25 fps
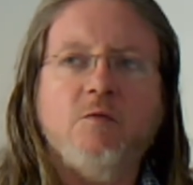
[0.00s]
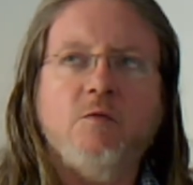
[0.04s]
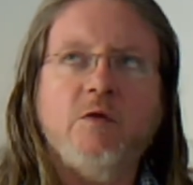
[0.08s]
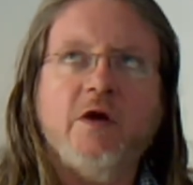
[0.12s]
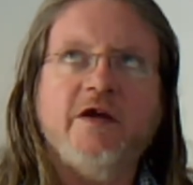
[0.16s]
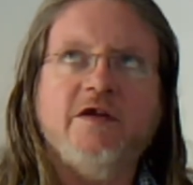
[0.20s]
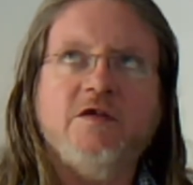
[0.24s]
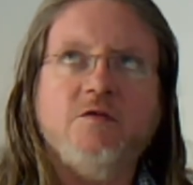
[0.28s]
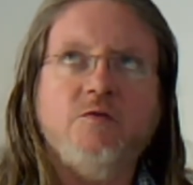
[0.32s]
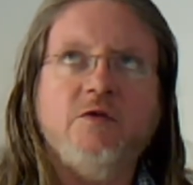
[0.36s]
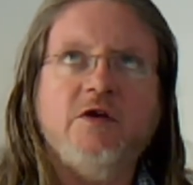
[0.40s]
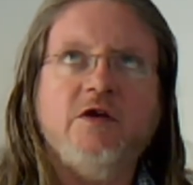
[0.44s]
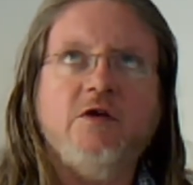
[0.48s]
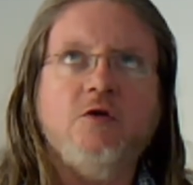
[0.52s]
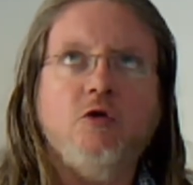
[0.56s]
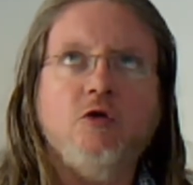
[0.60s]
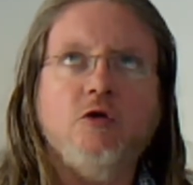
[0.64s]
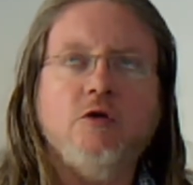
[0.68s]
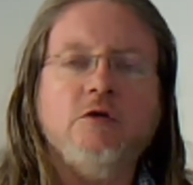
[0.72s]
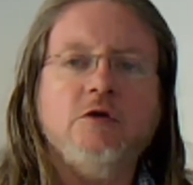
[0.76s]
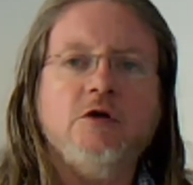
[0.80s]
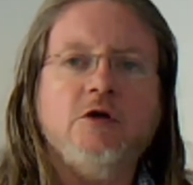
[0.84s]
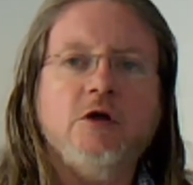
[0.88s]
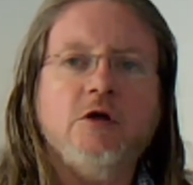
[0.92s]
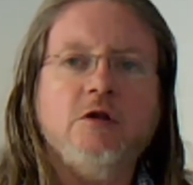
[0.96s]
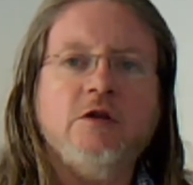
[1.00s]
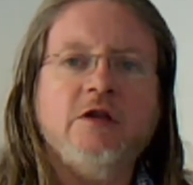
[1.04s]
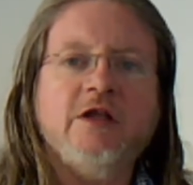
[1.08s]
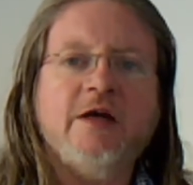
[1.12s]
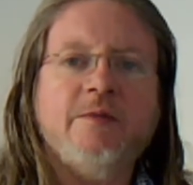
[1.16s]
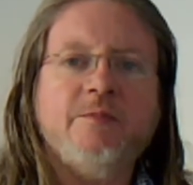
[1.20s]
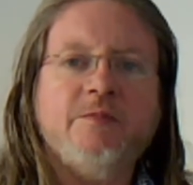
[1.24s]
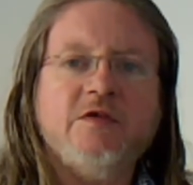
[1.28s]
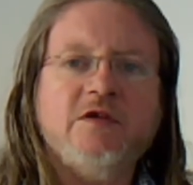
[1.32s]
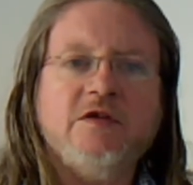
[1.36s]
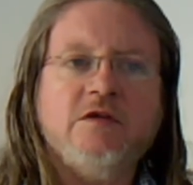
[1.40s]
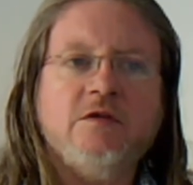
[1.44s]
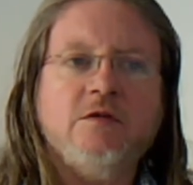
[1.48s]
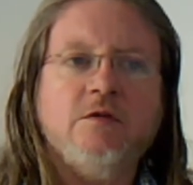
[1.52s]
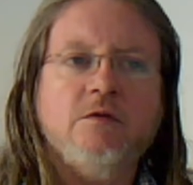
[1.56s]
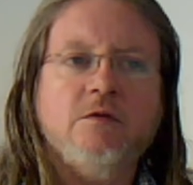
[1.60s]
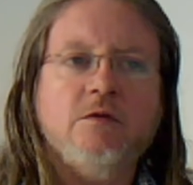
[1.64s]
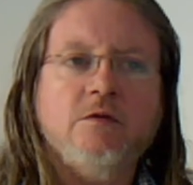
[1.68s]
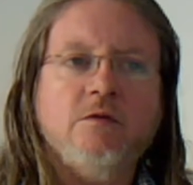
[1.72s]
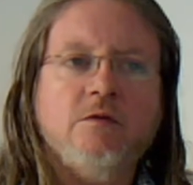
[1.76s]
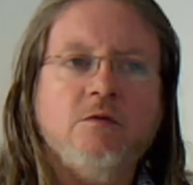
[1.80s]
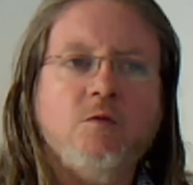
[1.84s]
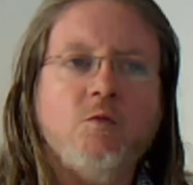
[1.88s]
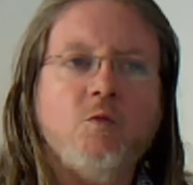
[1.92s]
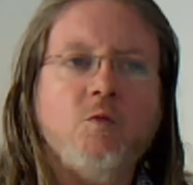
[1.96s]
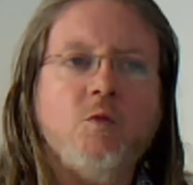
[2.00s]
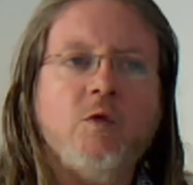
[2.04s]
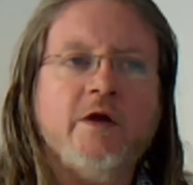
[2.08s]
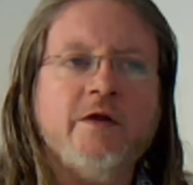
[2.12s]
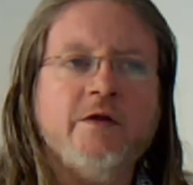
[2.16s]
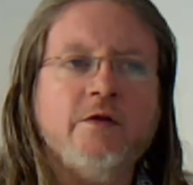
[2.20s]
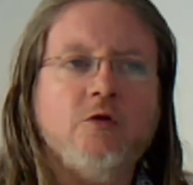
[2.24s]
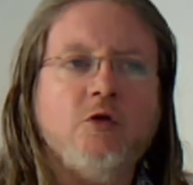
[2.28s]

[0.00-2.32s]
as we call, collapse one